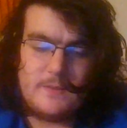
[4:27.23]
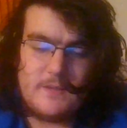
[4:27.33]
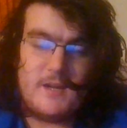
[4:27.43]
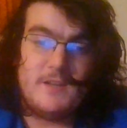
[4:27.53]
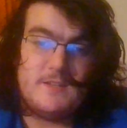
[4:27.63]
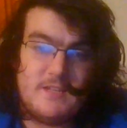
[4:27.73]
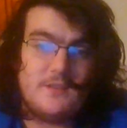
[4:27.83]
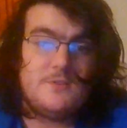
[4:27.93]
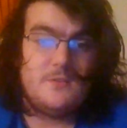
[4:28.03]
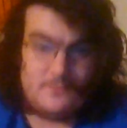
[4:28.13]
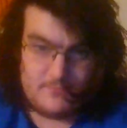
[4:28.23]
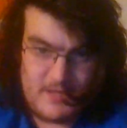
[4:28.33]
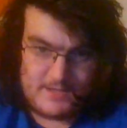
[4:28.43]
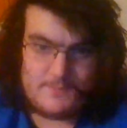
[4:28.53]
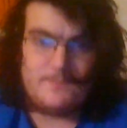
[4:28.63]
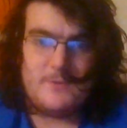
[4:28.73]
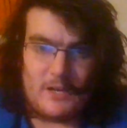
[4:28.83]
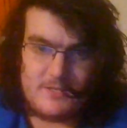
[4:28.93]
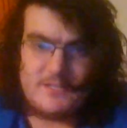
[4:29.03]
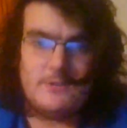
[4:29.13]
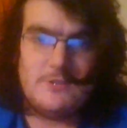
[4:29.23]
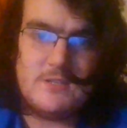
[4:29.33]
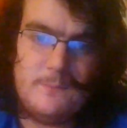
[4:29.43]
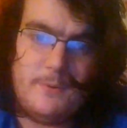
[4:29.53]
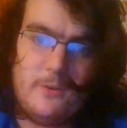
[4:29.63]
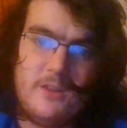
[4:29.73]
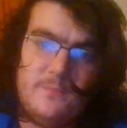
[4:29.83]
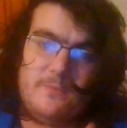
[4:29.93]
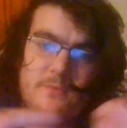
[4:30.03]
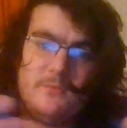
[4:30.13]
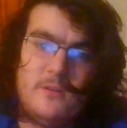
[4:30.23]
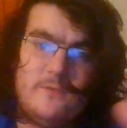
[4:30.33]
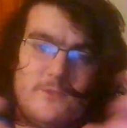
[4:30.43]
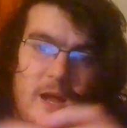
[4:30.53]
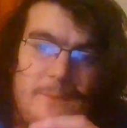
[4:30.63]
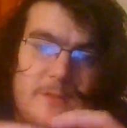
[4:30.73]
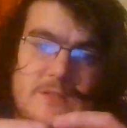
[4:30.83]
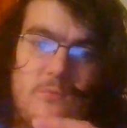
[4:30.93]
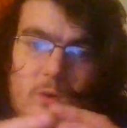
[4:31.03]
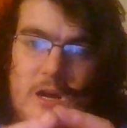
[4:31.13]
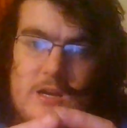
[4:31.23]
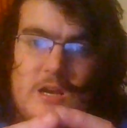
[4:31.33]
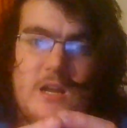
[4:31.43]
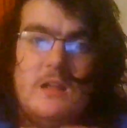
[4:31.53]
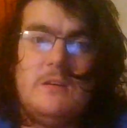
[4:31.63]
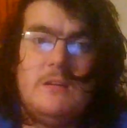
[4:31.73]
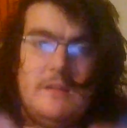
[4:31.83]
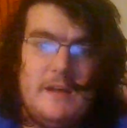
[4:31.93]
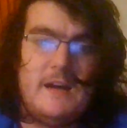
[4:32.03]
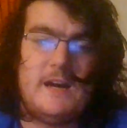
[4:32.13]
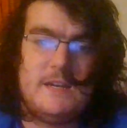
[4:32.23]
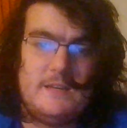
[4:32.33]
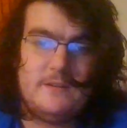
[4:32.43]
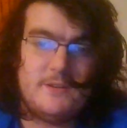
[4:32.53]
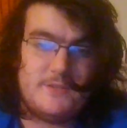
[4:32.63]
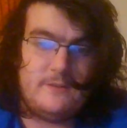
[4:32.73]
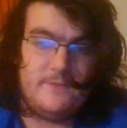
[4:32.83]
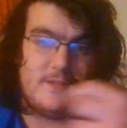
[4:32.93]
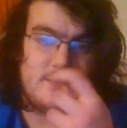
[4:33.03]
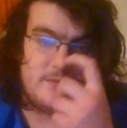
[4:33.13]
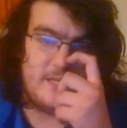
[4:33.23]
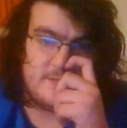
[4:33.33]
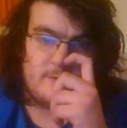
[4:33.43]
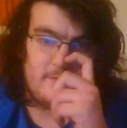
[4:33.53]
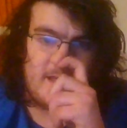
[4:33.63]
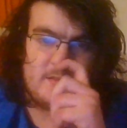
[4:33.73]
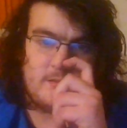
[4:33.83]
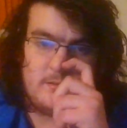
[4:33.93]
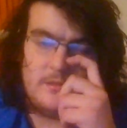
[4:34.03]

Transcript: Condensation, yes. Condensation is the buildup of droplets of water on a surface. That's correct.